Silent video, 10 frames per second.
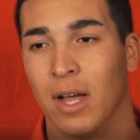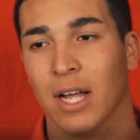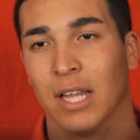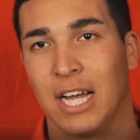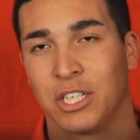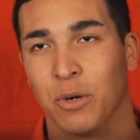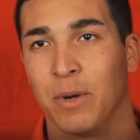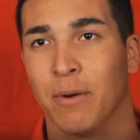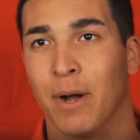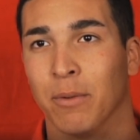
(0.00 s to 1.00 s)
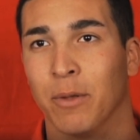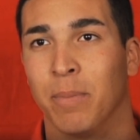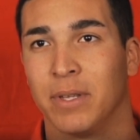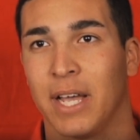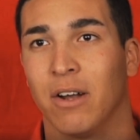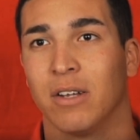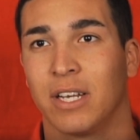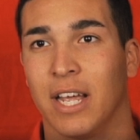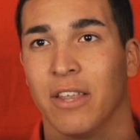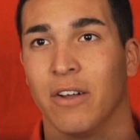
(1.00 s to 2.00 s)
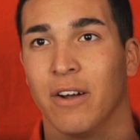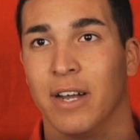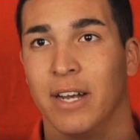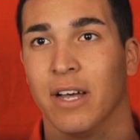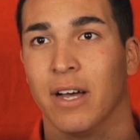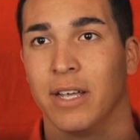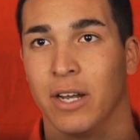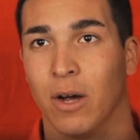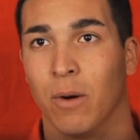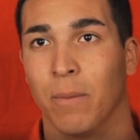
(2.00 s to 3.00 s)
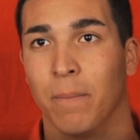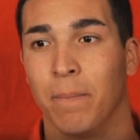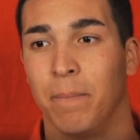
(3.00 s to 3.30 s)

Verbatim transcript: And last year, we were able to put that all together and, uh, you know,